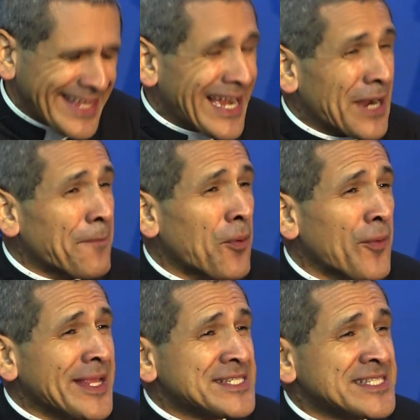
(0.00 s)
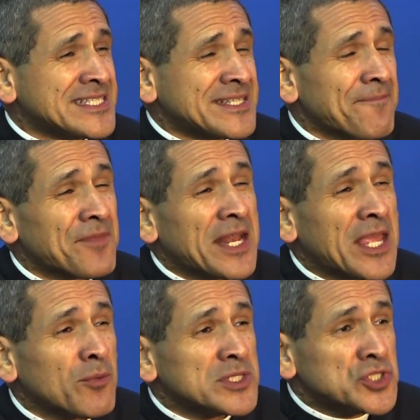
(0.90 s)
and young priests that
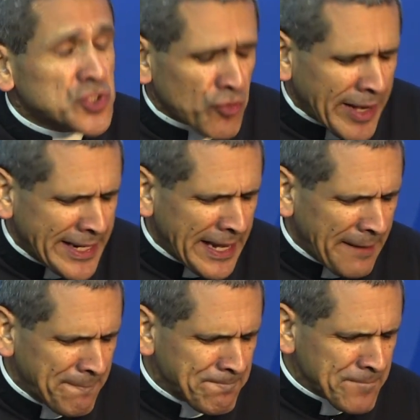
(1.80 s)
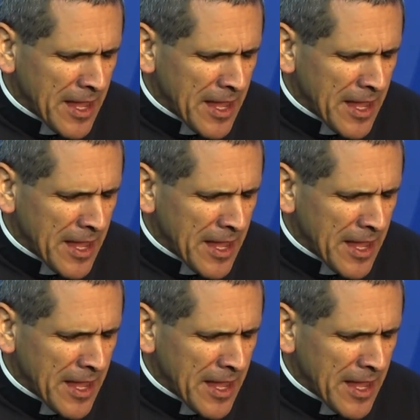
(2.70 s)
he was training